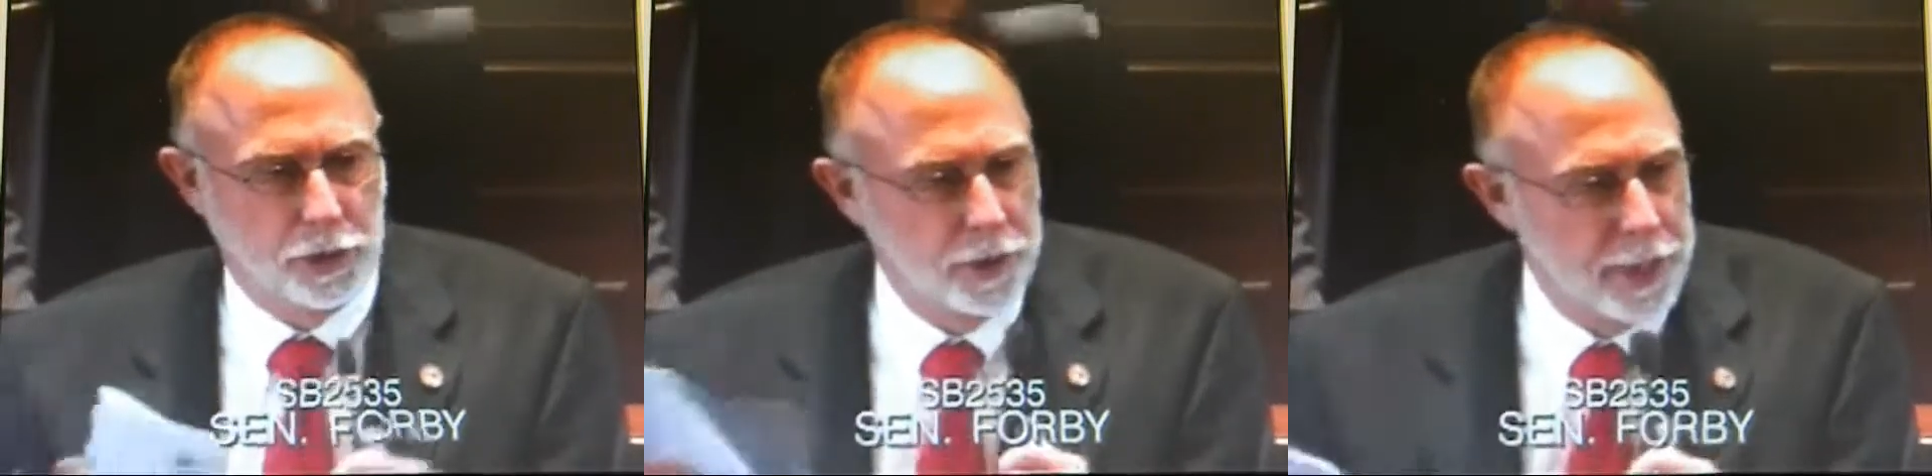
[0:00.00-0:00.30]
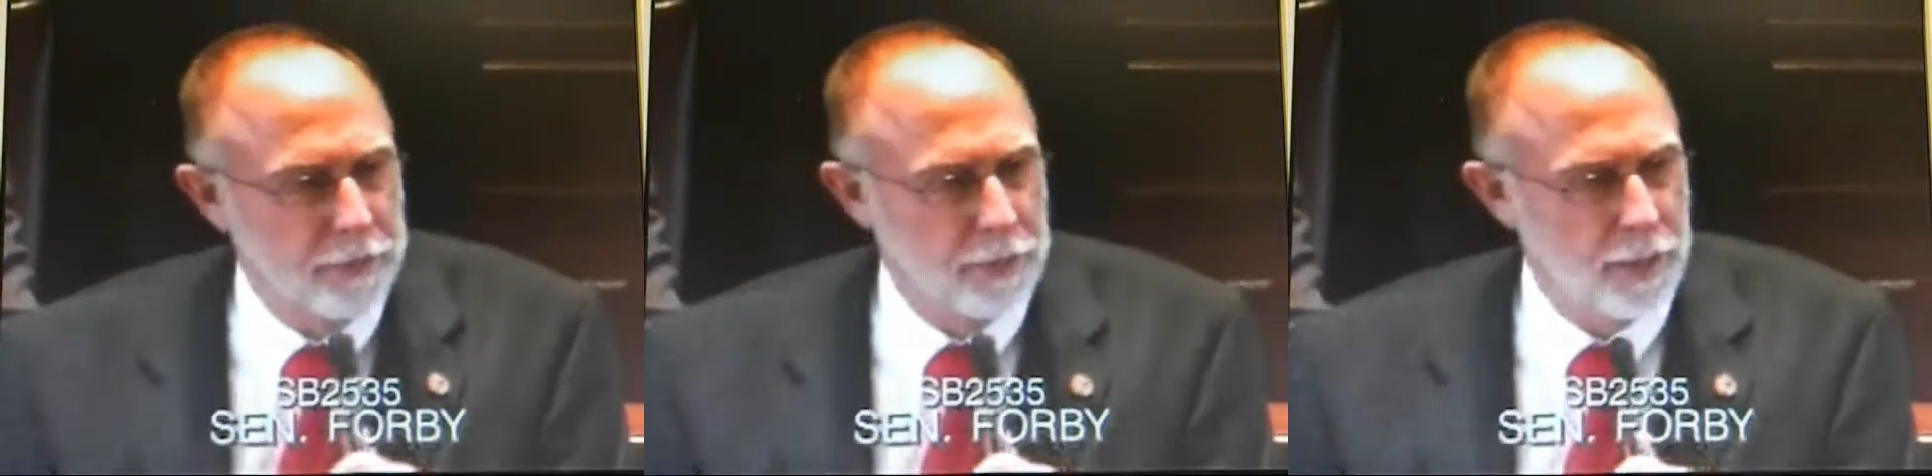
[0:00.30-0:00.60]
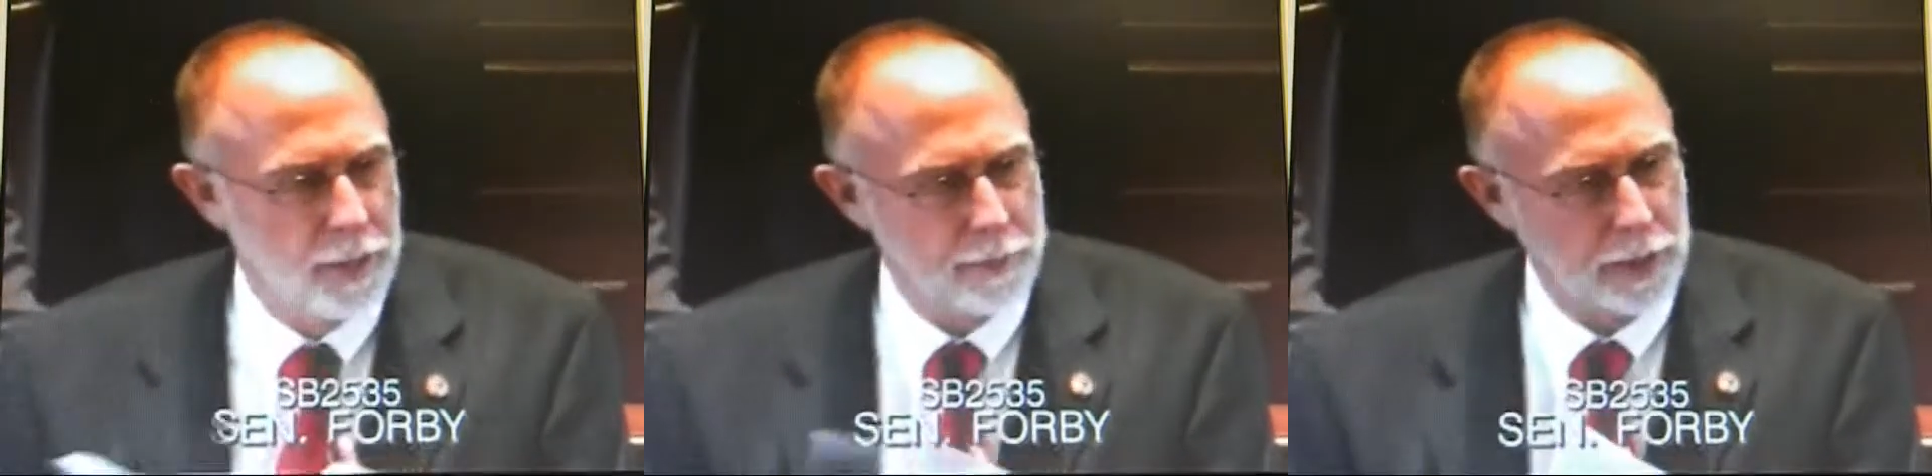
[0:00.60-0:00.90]
Should they wear
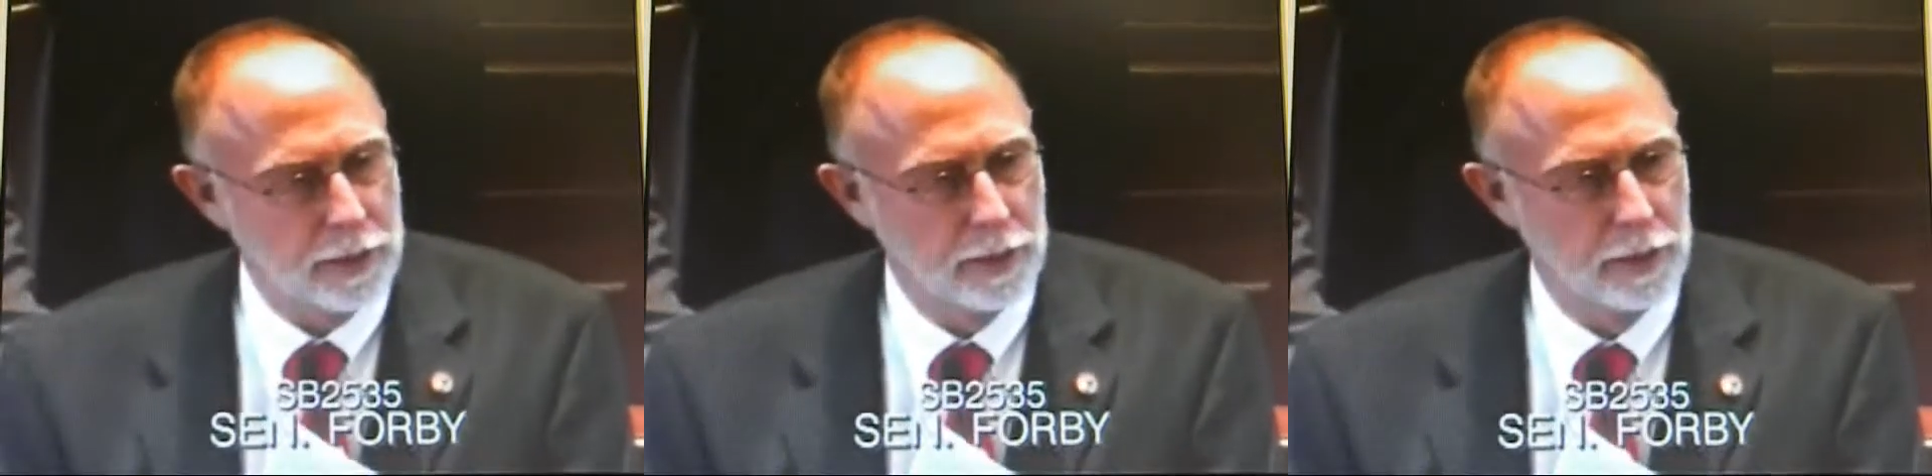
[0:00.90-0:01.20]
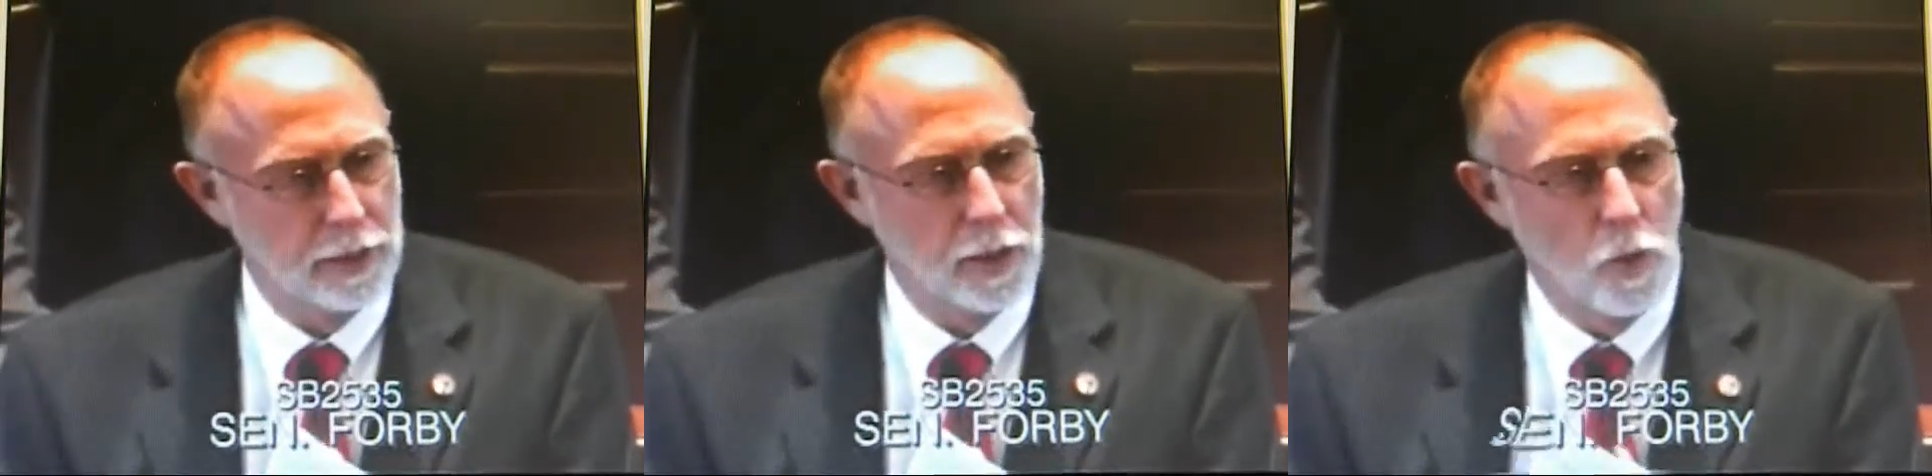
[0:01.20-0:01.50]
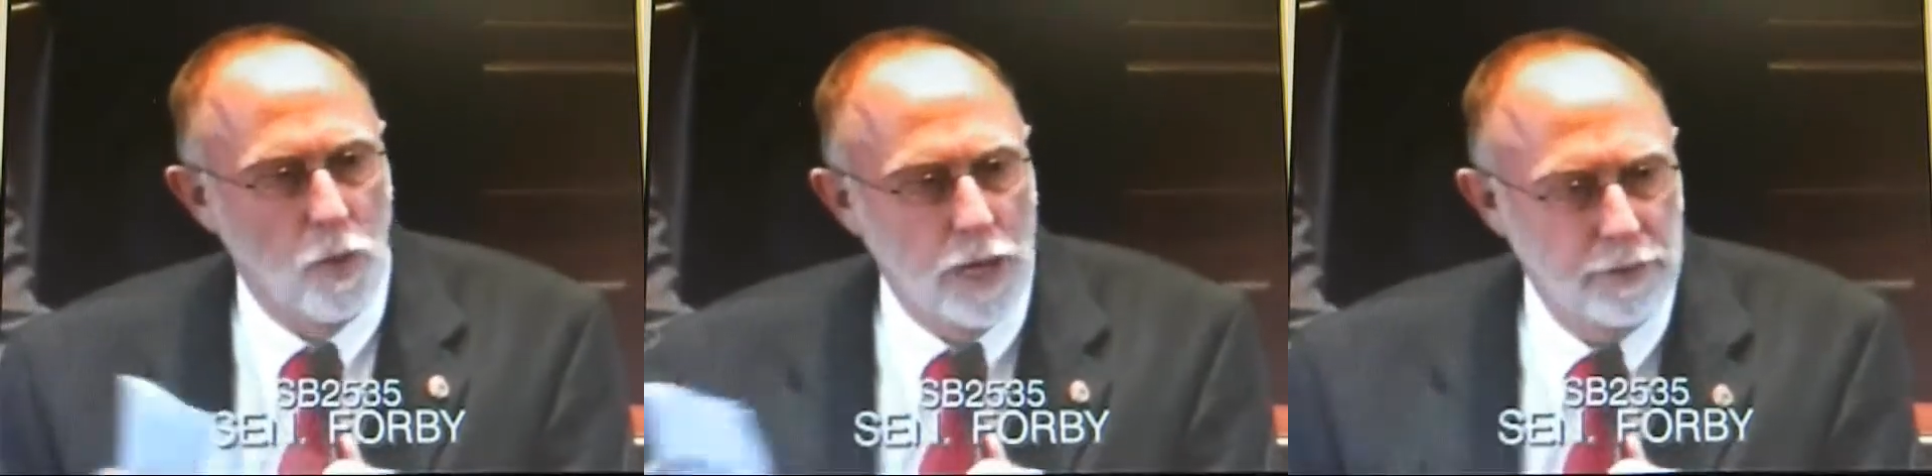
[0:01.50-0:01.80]
a helmet?
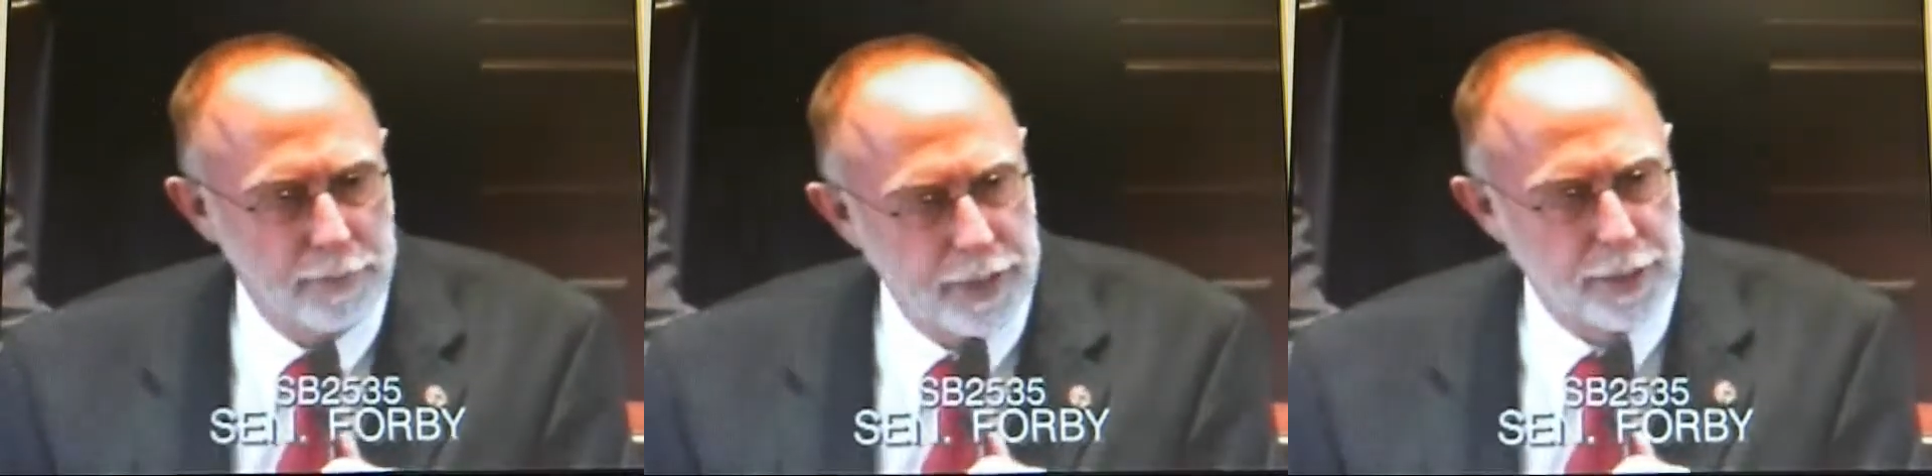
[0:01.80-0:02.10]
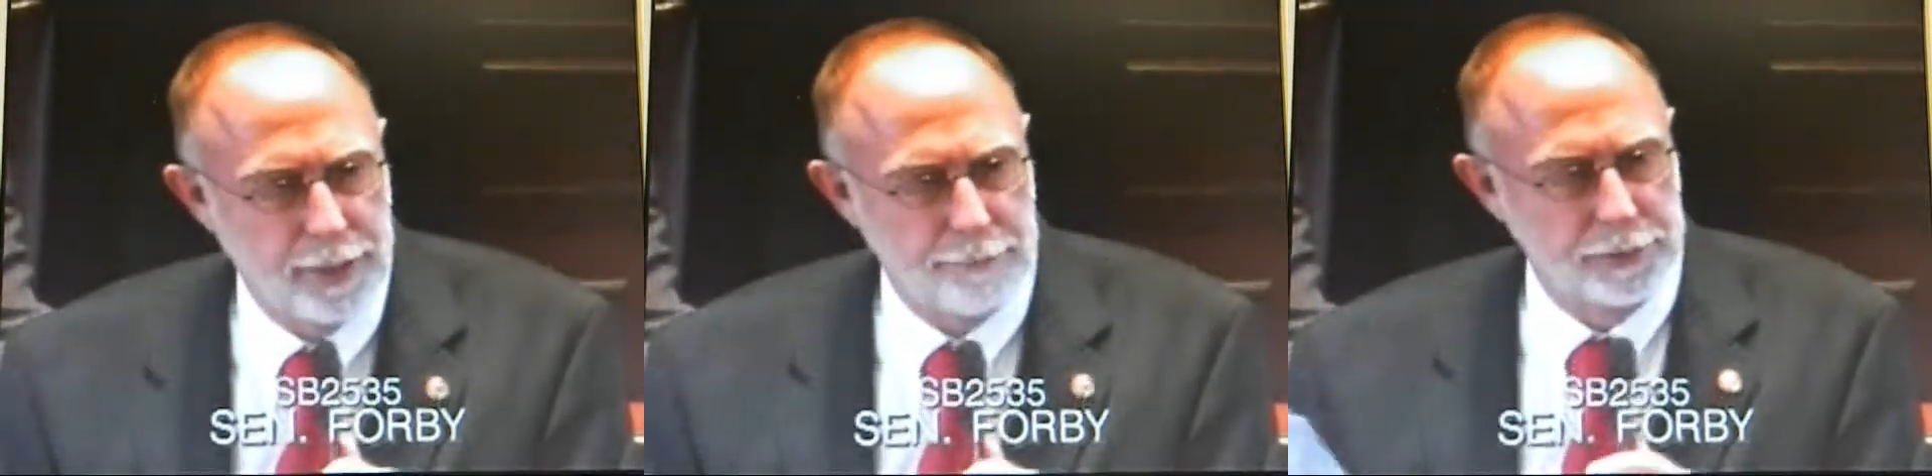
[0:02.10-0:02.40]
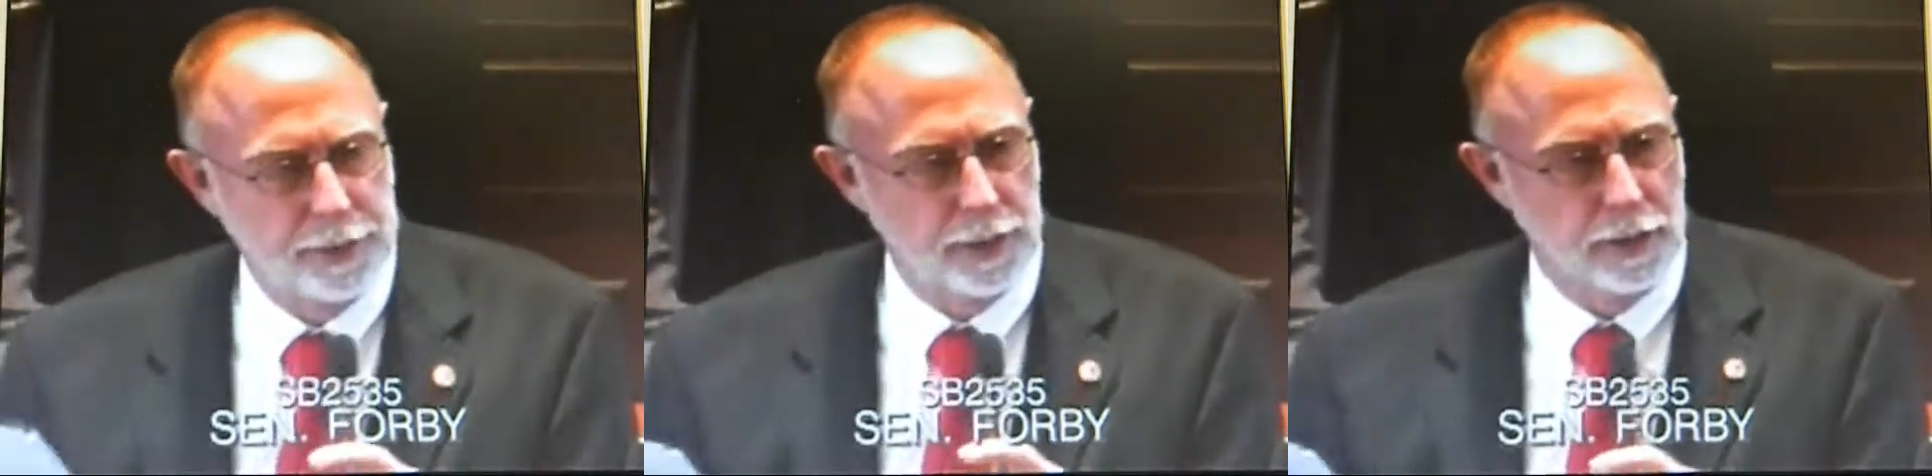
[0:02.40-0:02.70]
What would be the
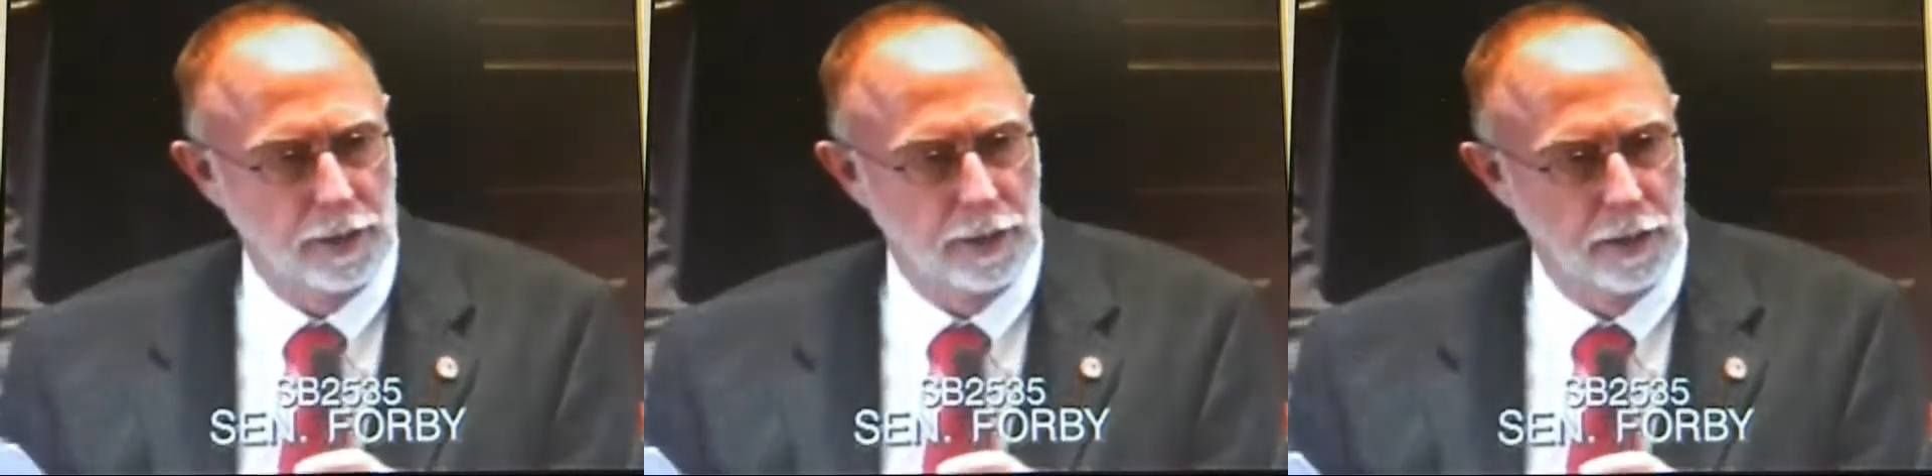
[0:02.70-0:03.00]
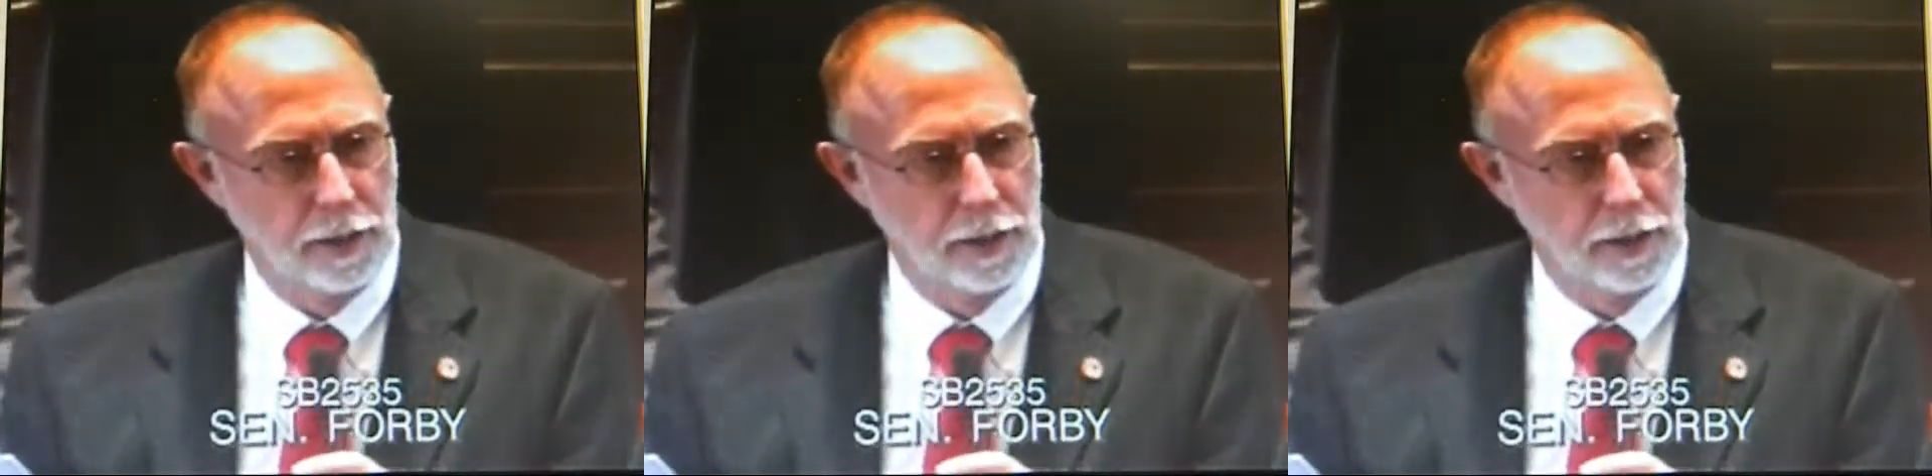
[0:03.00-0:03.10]
difference there?